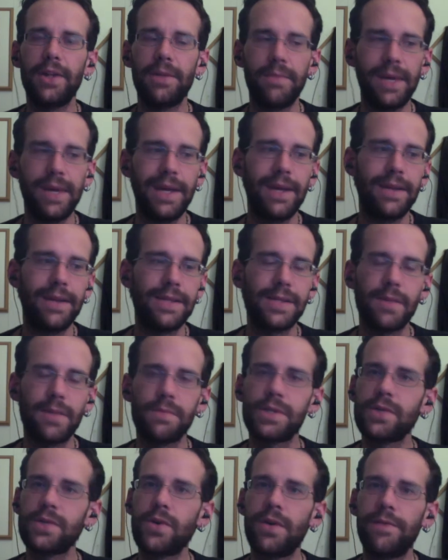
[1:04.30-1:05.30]
being some
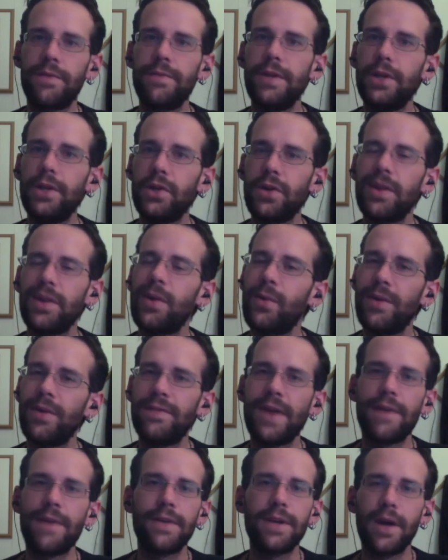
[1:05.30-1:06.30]
sort of feature that we've
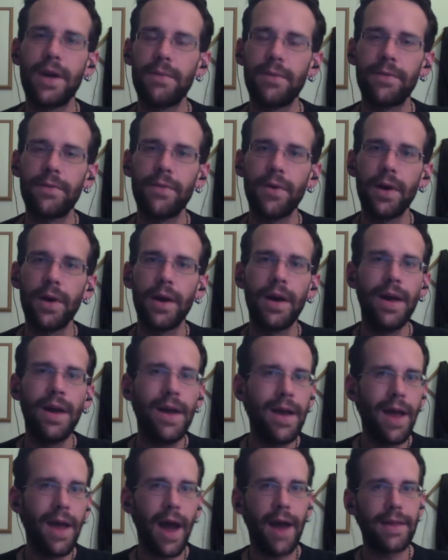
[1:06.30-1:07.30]
never done before.
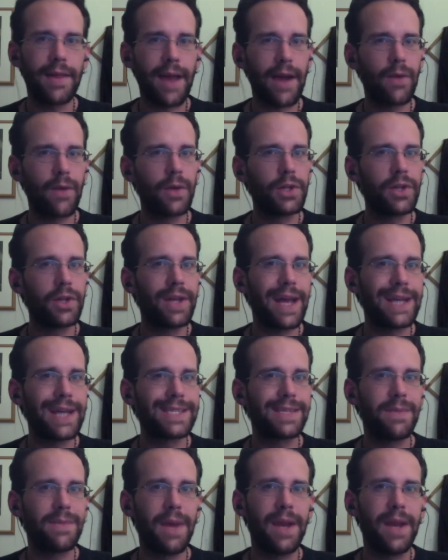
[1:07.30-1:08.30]
I originally
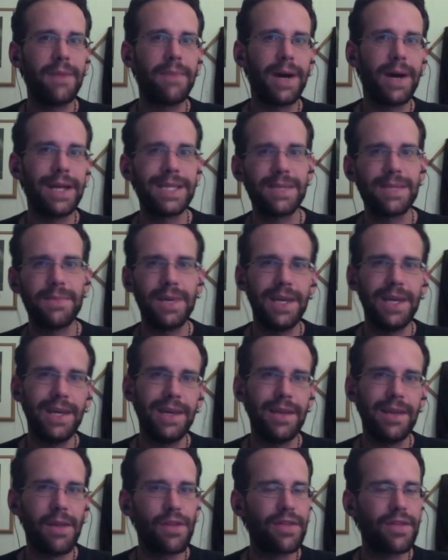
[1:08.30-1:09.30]
estimated mine to
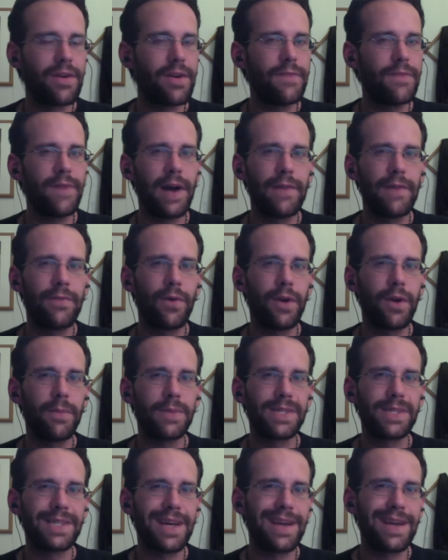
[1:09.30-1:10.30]
be
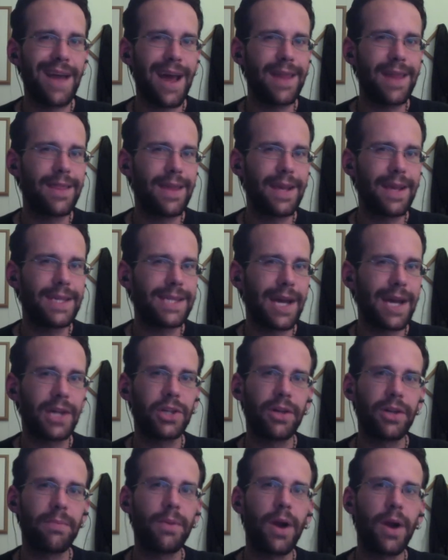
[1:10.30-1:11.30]
35–40%. I think it's
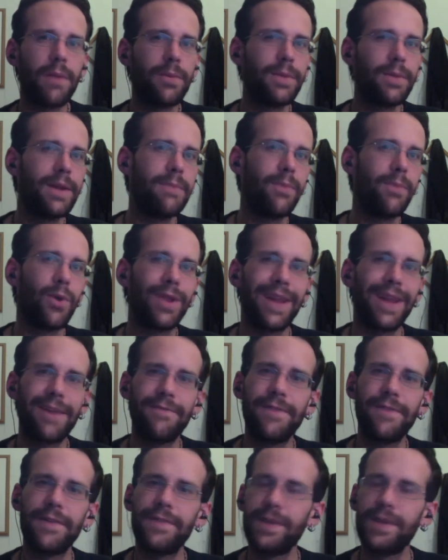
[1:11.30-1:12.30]
actually probably more
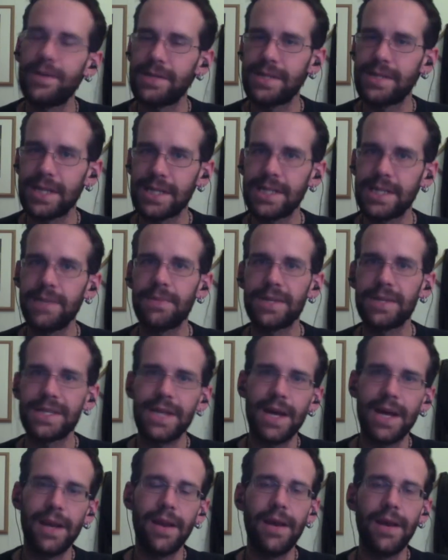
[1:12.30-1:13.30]
like 50 or
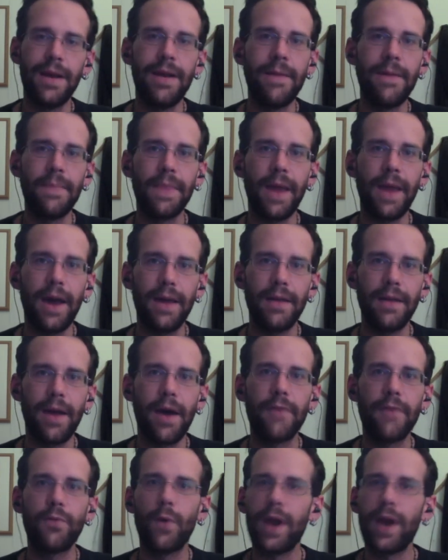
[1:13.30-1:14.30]
60%
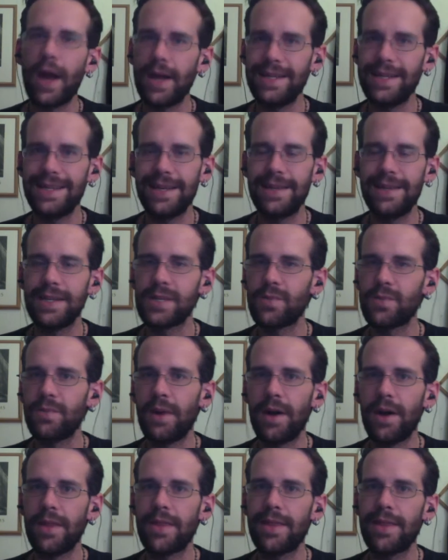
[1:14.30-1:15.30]
of what I did this
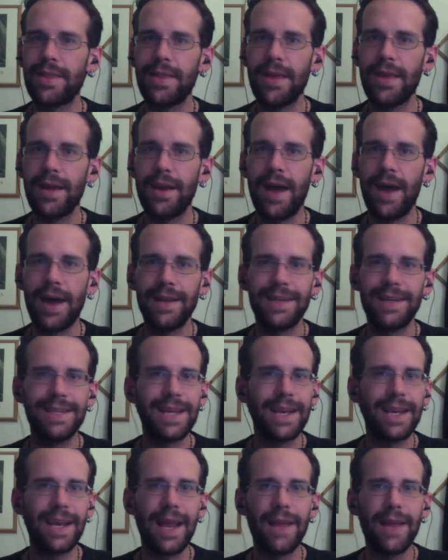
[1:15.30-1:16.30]
month that I
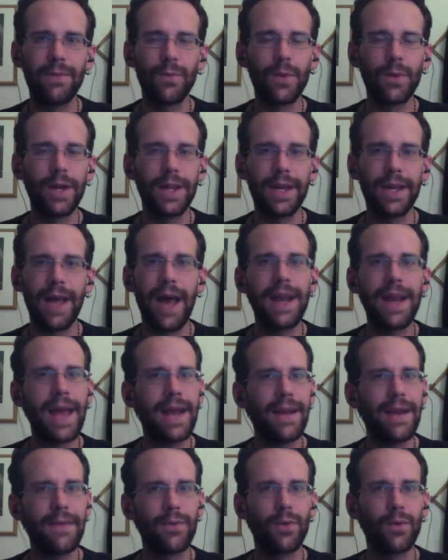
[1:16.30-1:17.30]

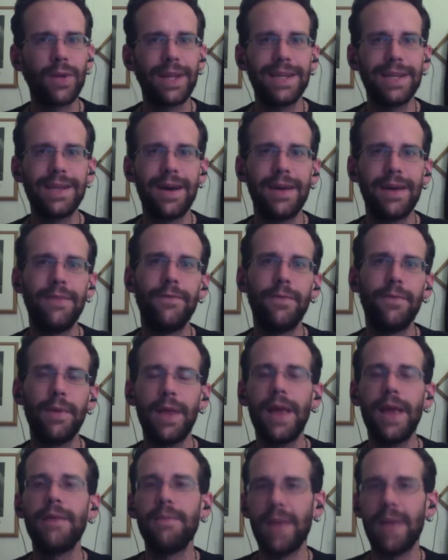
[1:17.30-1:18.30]
had never really done
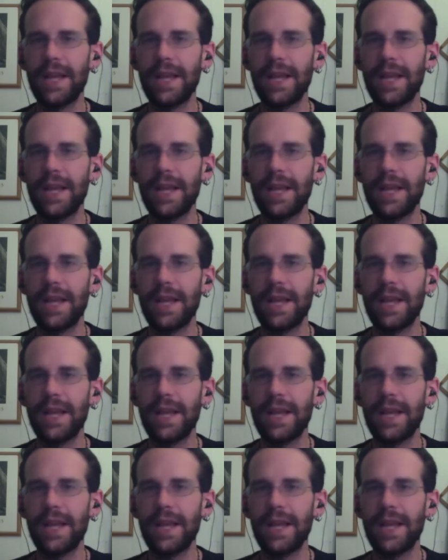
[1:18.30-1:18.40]
in